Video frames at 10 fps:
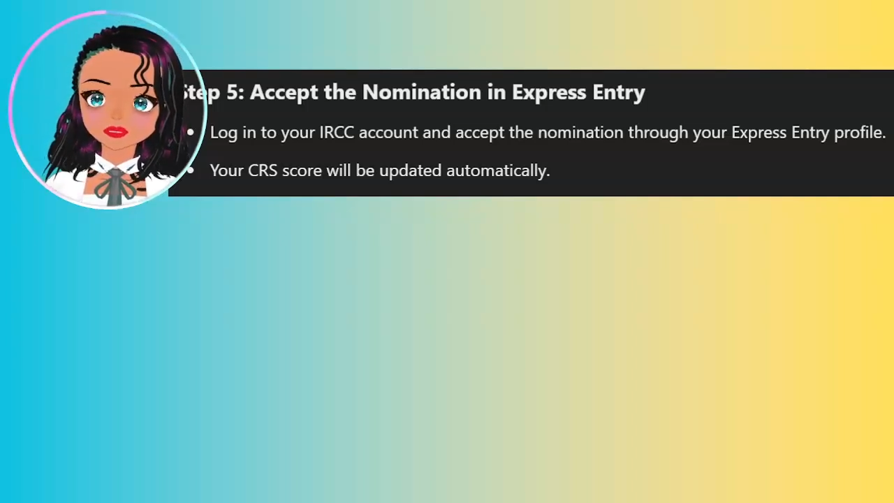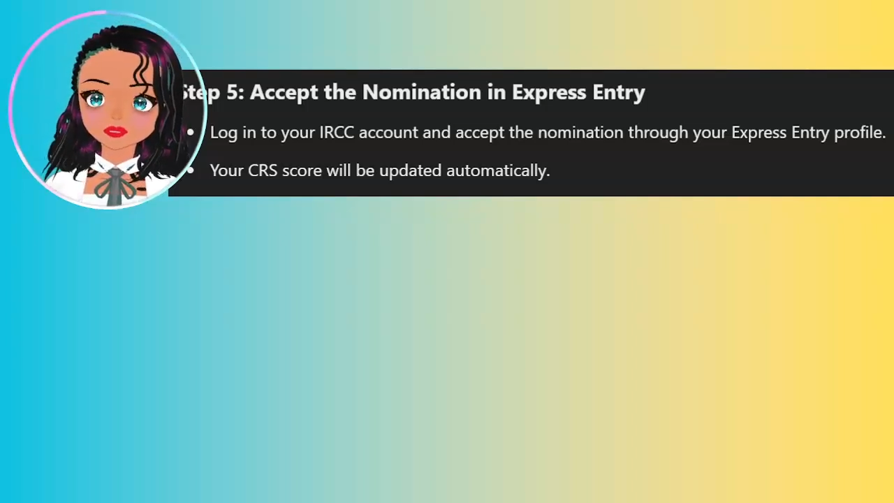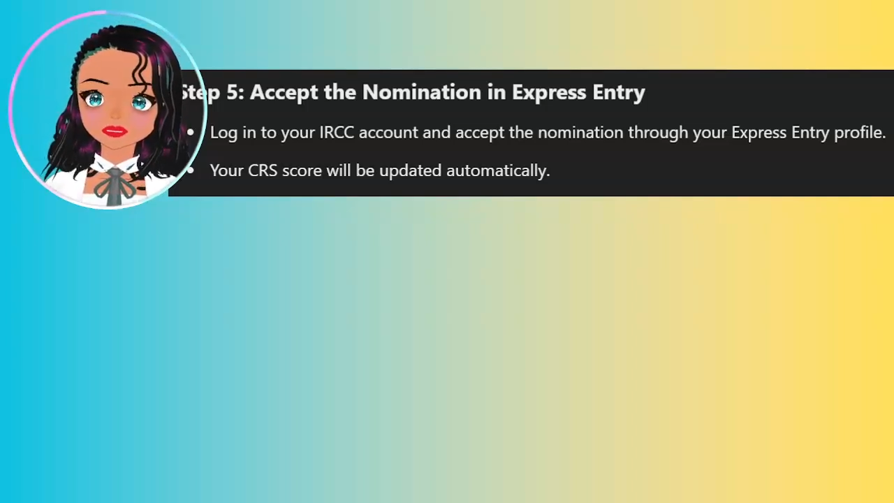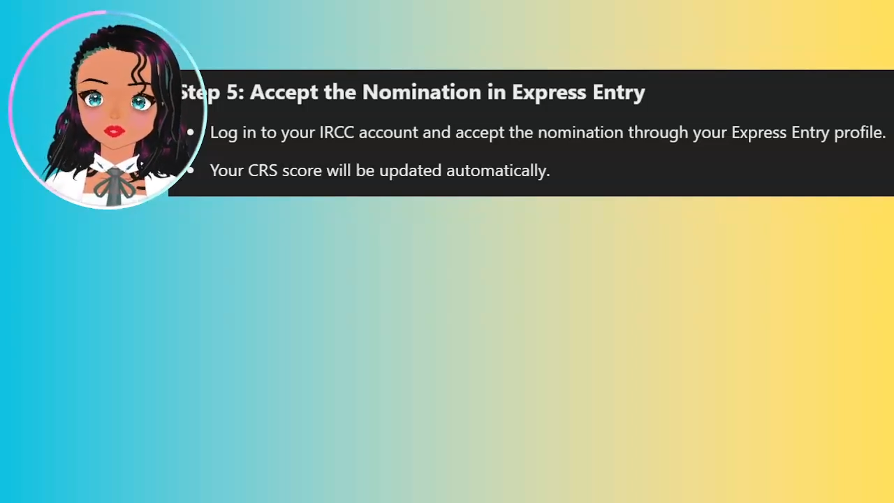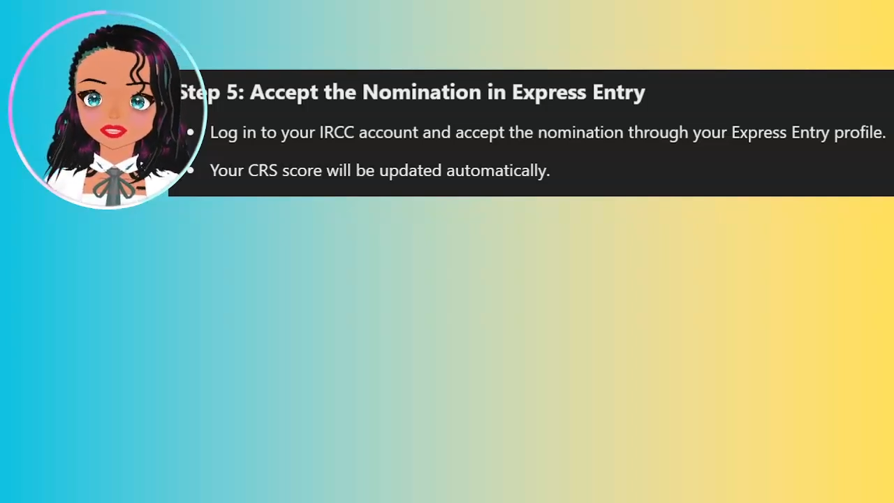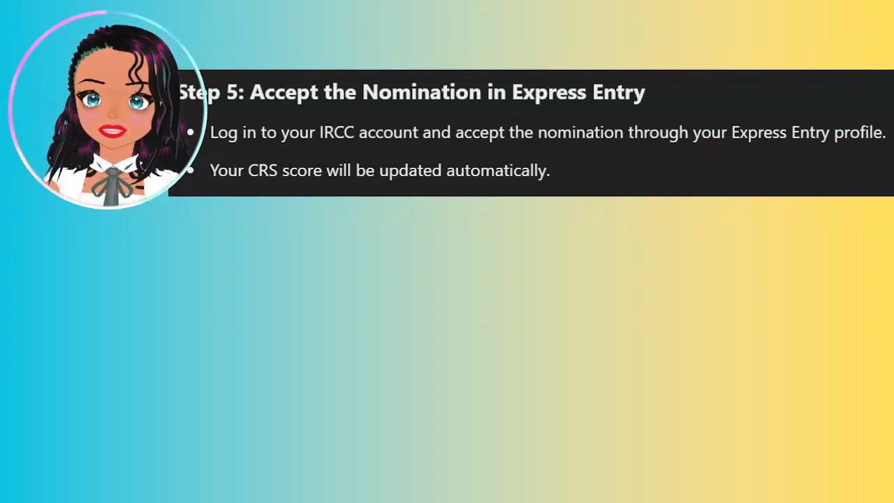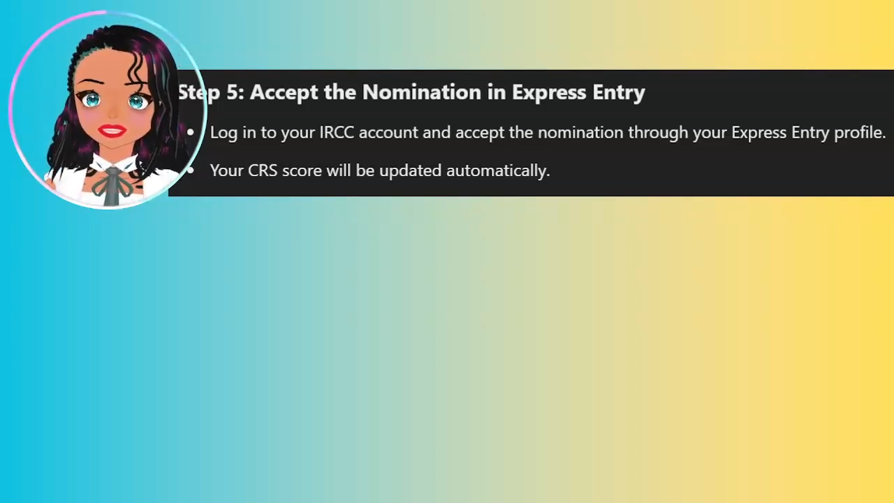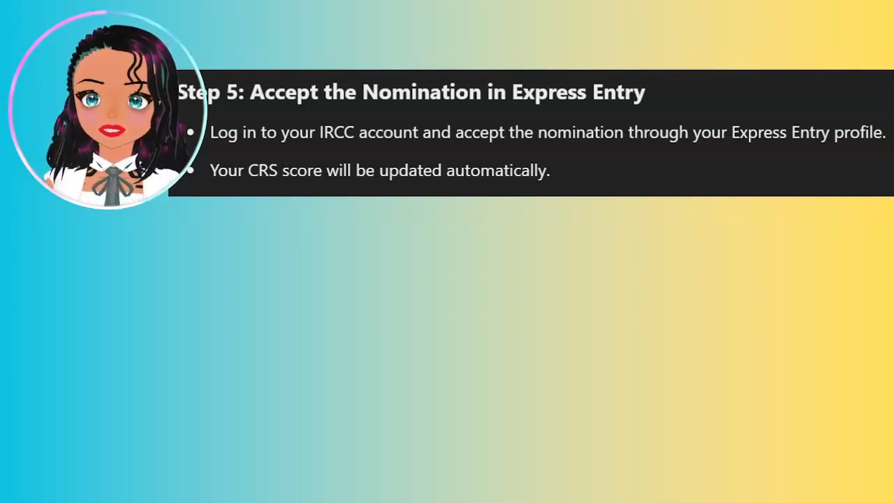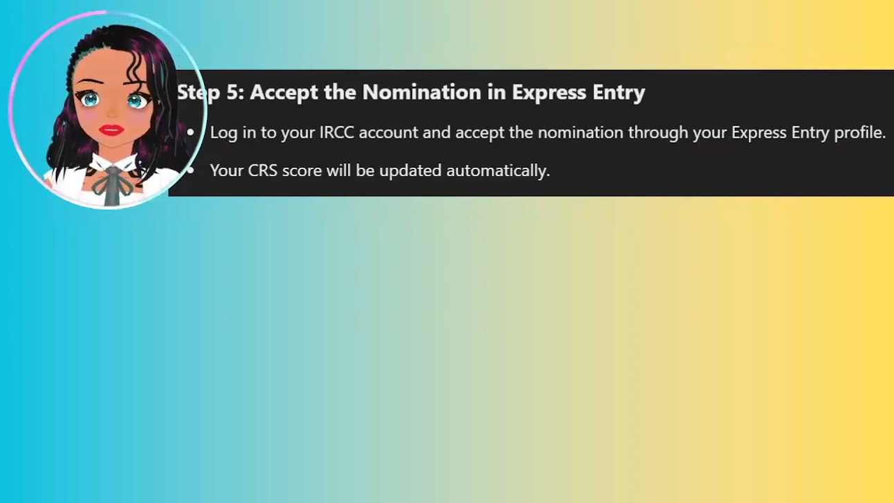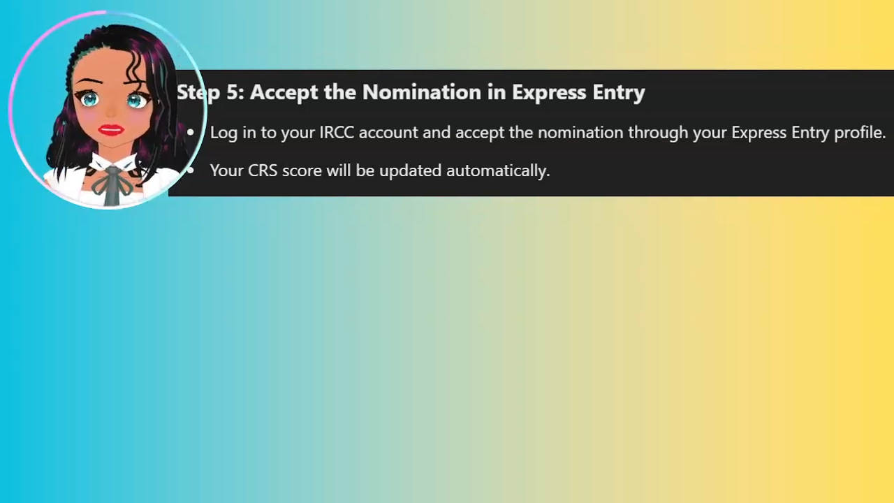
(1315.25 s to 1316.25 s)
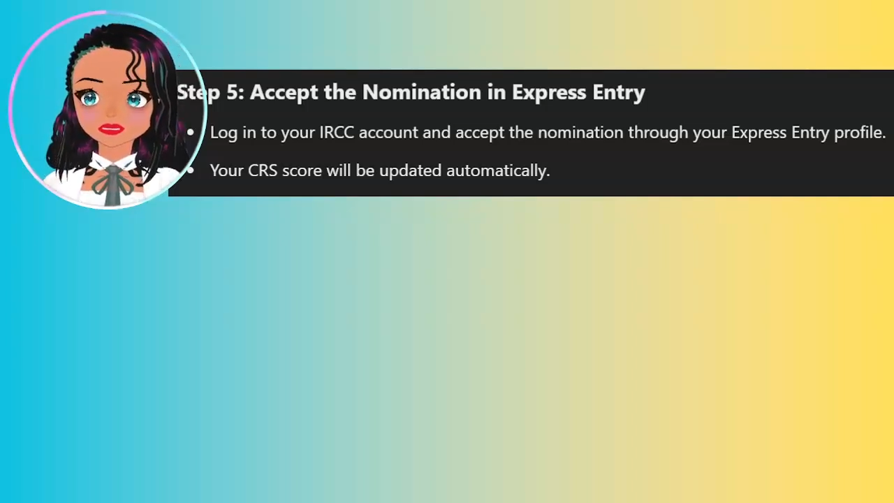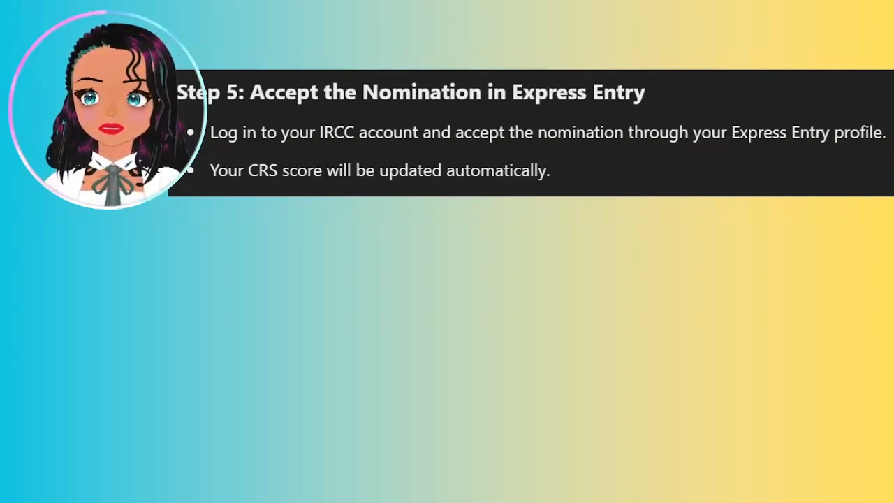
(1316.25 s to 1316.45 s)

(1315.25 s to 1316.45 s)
your express